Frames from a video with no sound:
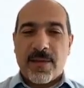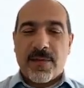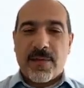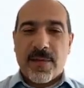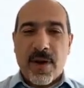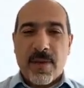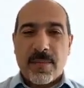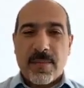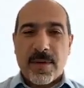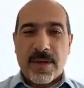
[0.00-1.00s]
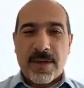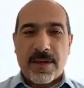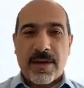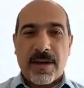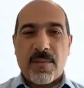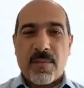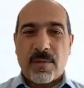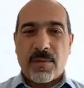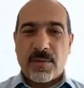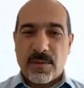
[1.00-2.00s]
from a
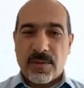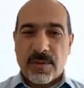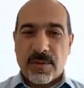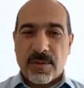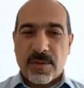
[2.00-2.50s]
remote user